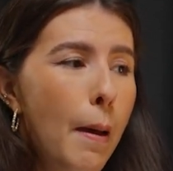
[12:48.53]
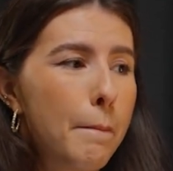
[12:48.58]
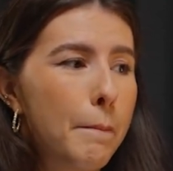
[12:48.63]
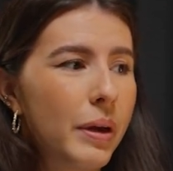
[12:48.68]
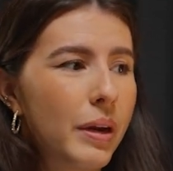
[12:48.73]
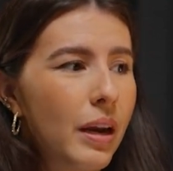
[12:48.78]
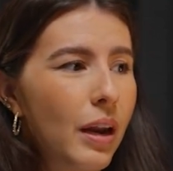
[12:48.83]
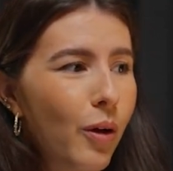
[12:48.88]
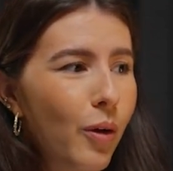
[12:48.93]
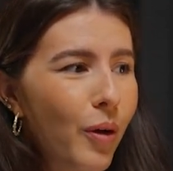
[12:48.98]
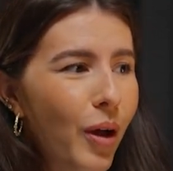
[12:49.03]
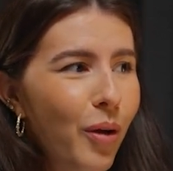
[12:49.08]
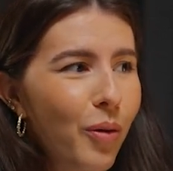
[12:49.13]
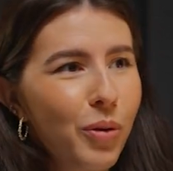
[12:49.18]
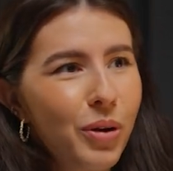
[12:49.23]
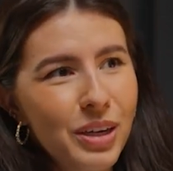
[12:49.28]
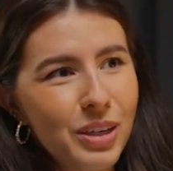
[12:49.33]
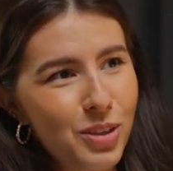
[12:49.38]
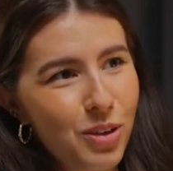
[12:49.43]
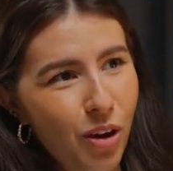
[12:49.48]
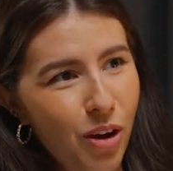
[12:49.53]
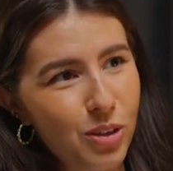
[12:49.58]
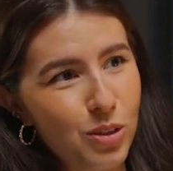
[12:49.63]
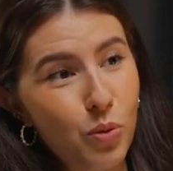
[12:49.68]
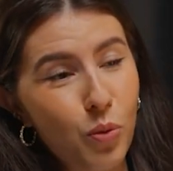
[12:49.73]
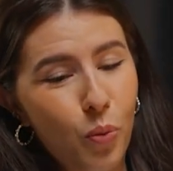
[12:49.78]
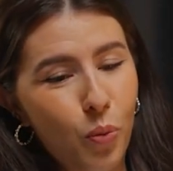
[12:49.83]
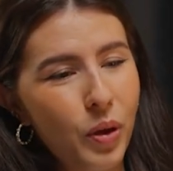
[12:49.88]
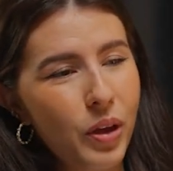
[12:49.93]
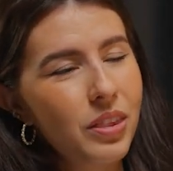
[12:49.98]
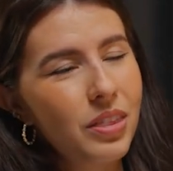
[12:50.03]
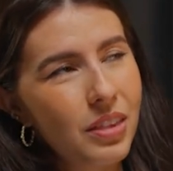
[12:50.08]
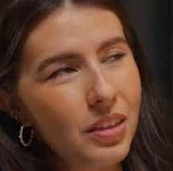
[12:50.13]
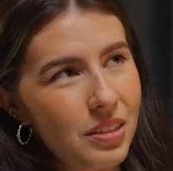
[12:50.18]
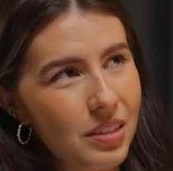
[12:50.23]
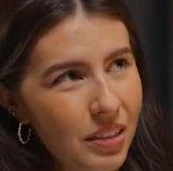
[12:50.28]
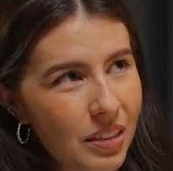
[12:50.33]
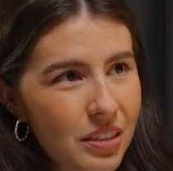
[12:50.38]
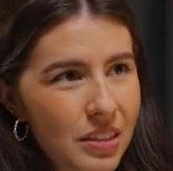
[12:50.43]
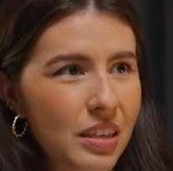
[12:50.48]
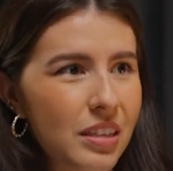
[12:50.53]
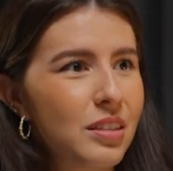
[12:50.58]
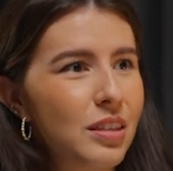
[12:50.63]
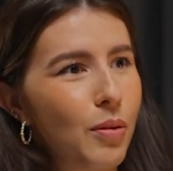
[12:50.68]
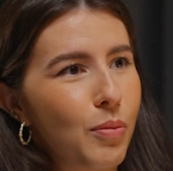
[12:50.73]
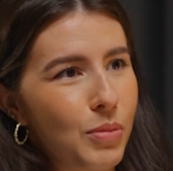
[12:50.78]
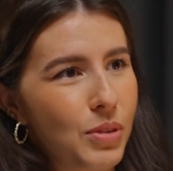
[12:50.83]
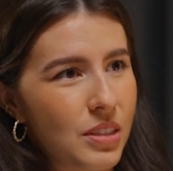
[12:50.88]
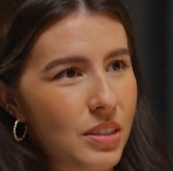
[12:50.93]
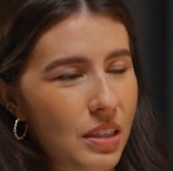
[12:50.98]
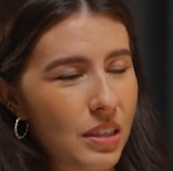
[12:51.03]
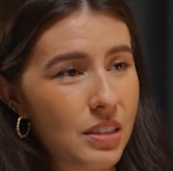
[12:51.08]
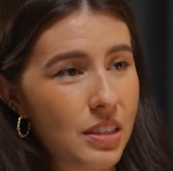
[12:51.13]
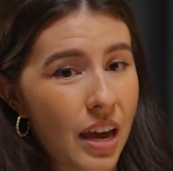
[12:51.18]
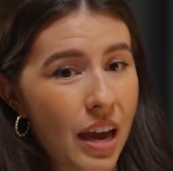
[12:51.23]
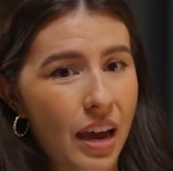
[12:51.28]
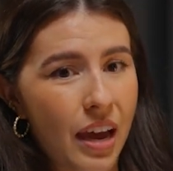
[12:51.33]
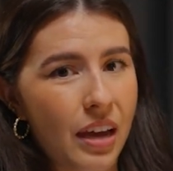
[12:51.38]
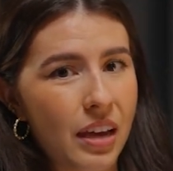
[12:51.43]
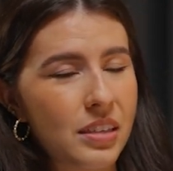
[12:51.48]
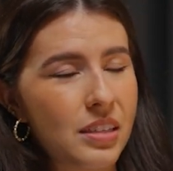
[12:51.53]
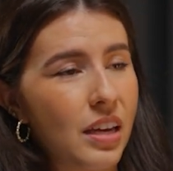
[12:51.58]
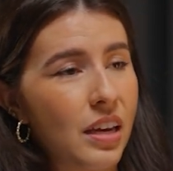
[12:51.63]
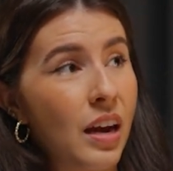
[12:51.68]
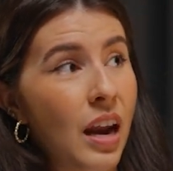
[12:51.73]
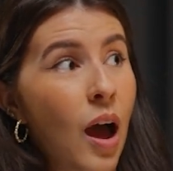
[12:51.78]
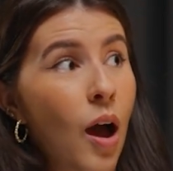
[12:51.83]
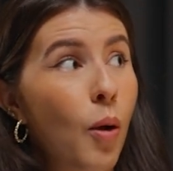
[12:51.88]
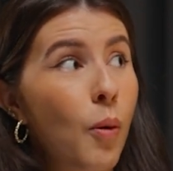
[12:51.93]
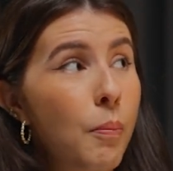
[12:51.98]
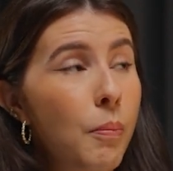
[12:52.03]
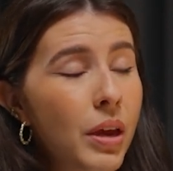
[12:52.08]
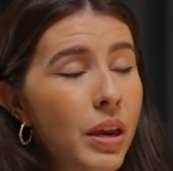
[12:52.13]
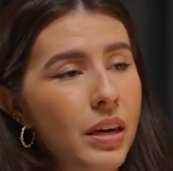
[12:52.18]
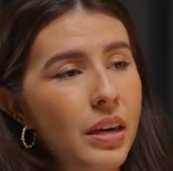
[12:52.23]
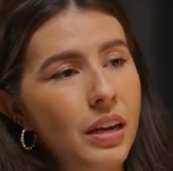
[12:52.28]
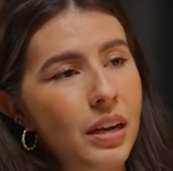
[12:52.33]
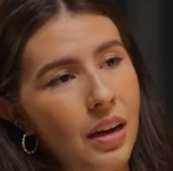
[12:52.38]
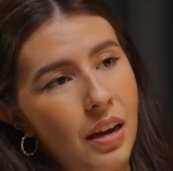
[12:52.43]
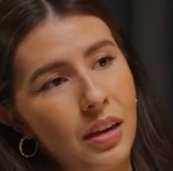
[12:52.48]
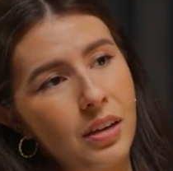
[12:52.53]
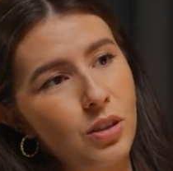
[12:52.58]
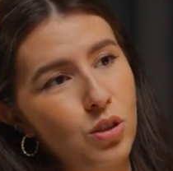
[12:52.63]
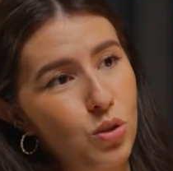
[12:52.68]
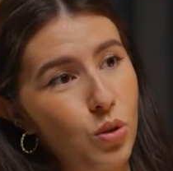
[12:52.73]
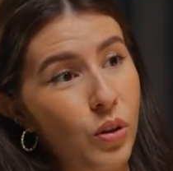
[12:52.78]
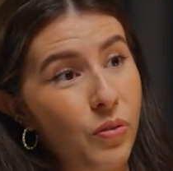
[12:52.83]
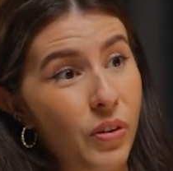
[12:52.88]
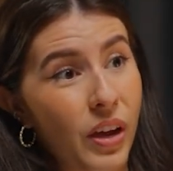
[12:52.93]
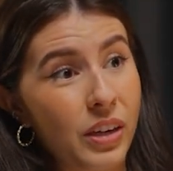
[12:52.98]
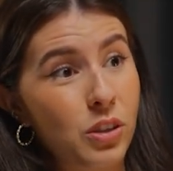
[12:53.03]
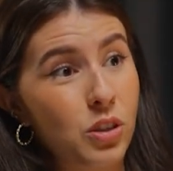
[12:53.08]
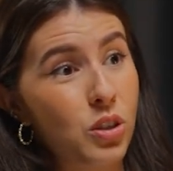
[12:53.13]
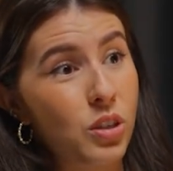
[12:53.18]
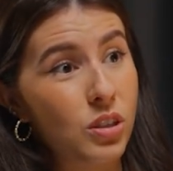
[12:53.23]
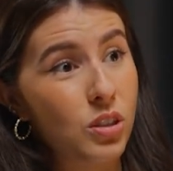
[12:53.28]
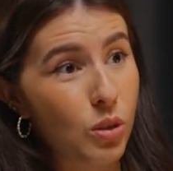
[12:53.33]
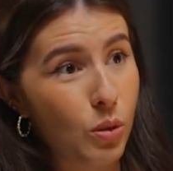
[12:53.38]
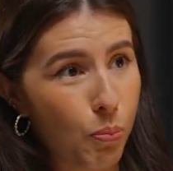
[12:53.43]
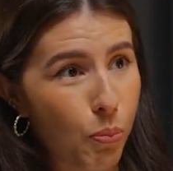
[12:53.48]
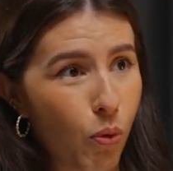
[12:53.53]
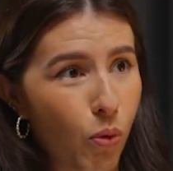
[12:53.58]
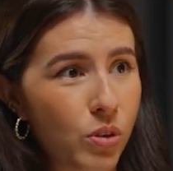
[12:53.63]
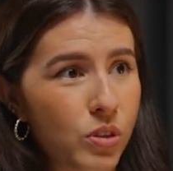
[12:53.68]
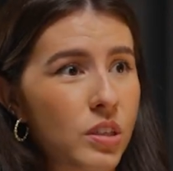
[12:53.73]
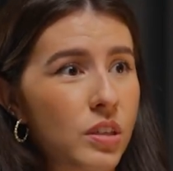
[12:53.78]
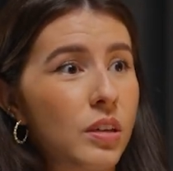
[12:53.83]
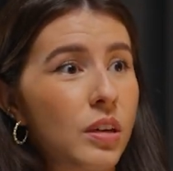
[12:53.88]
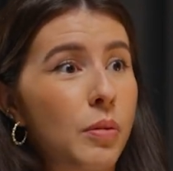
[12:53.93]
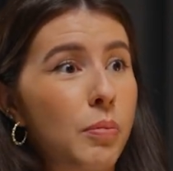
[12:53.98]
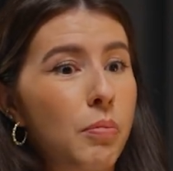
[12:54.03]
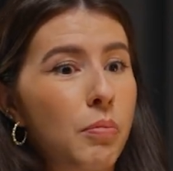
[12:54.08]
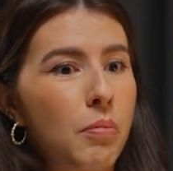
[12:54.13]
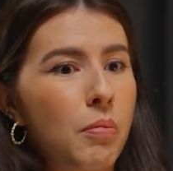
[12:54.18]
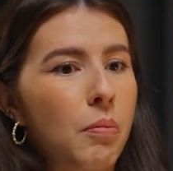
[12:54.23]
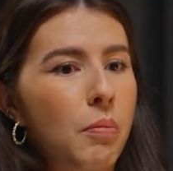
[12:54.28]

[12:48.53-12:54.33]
But now I wanted to ask, with the success that Mazid's had and how many clients you have actually supported and